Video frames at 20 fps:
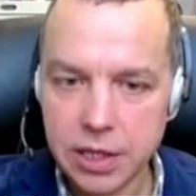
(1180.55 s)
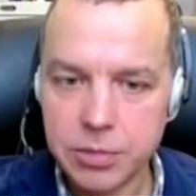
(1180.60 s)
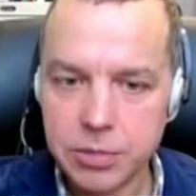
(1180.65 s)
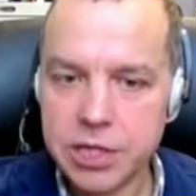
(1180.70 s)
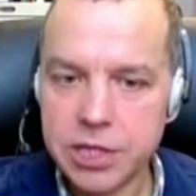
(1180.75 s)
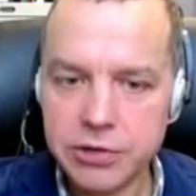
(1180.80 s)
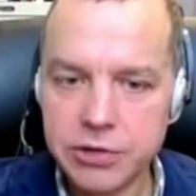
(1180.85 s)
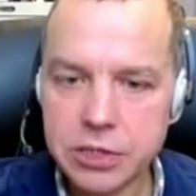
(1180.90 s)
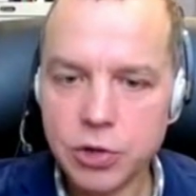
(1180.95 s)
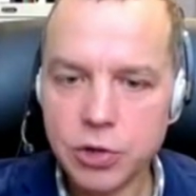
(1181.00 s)

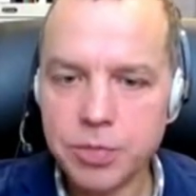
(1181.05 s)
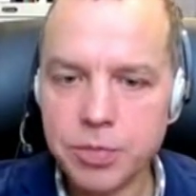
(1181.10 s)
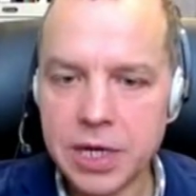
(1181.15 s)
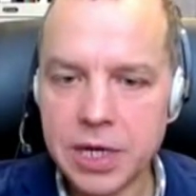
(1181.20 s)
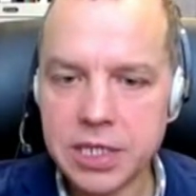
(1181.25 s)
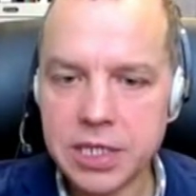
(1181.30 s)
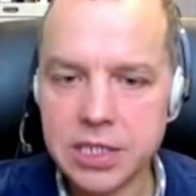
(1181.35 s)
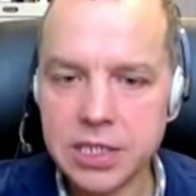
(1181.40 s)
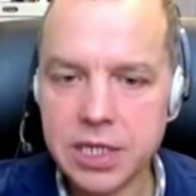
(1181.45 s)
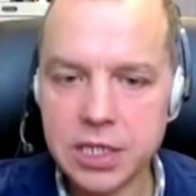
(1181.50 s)
But there is not
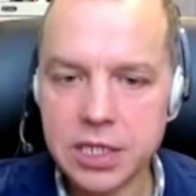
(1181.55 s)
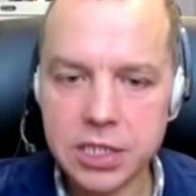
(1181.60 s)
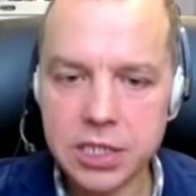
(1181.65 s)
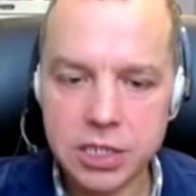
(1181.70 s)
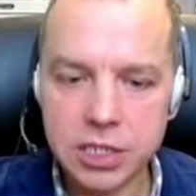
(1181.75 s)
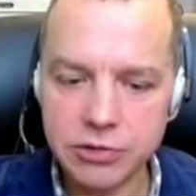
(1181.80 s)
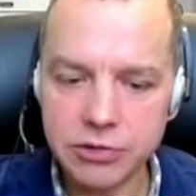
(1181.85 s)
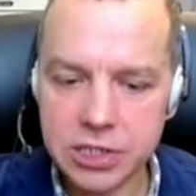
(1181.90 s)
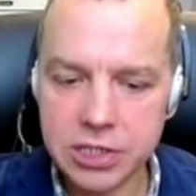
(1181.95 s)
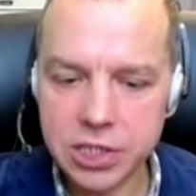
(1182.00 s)
much
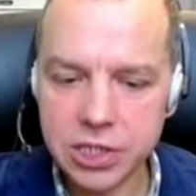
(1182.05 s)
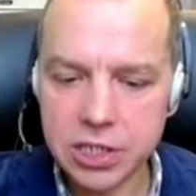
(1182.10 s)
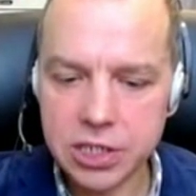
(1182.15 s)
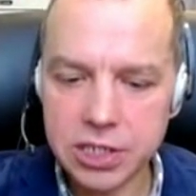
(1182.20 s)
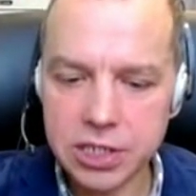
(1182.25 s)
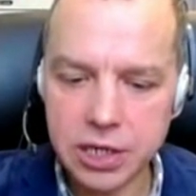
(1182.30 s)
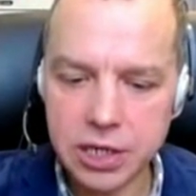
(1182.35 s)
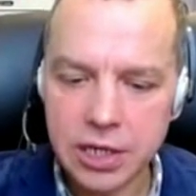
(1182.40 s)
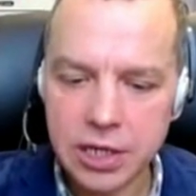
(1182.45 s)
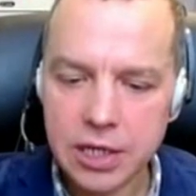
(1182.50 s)
discussion. There is
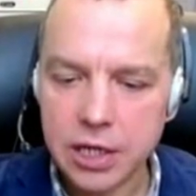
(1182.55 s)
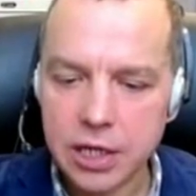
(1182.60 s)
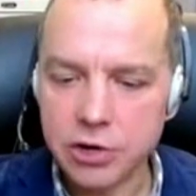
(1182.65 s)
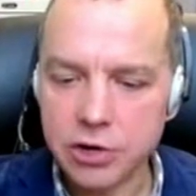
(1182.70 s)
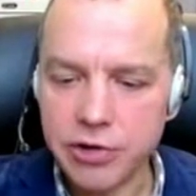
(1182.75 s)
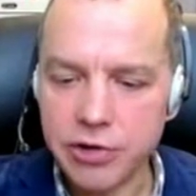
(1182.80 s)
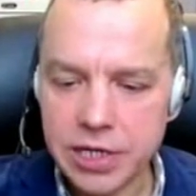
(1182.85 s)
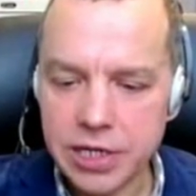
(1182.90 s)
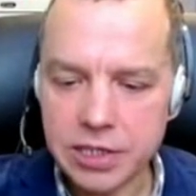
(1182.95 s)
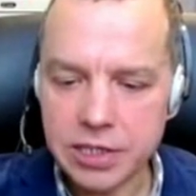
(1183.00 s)
just a
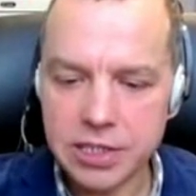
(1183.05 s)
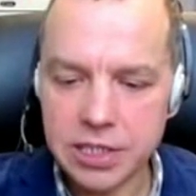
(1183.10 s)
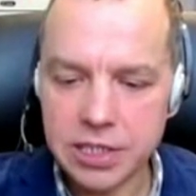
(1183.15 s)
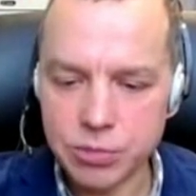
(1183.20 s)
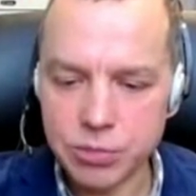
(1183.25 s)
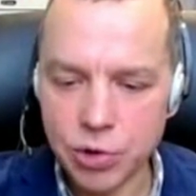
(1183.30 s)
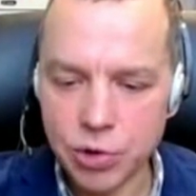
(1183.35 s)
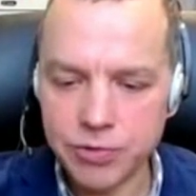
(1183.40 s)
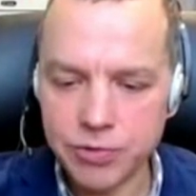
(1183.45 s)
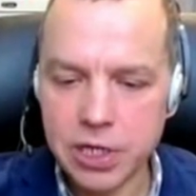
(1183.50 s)

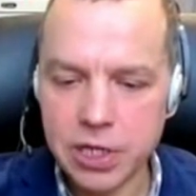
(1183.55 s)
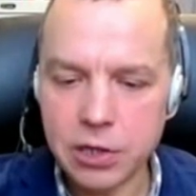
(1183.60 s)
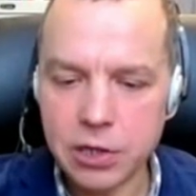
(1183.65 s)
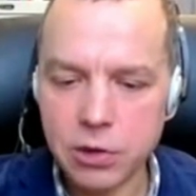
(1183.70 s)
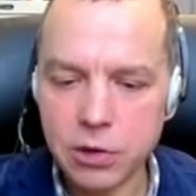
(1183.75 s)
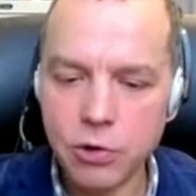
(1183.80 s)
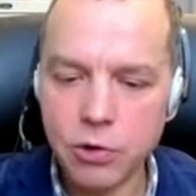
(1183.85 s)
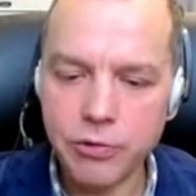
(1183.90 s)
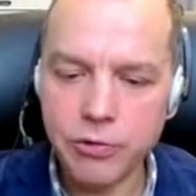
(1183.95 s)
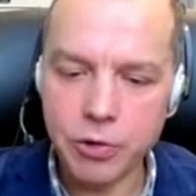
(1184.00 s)
criticism of that
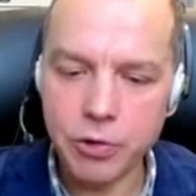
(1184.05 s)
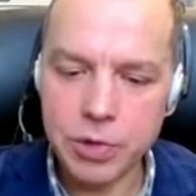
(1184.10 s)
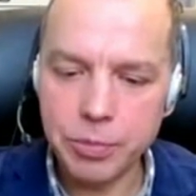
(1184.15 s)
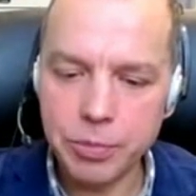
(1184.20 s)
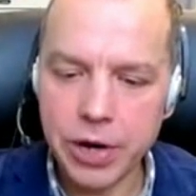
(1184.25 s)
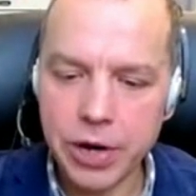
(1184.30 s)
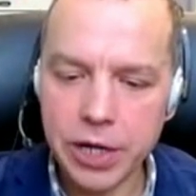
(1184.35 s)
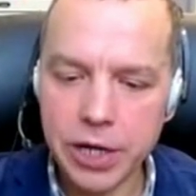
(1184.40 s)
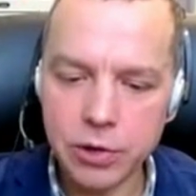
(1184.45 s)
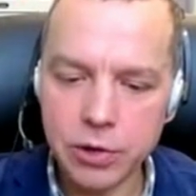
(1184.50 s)
law from
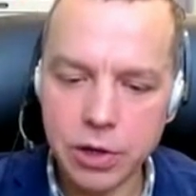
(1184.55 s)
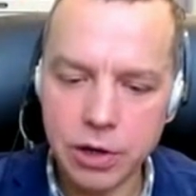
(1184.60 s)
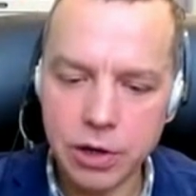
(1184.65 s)
the,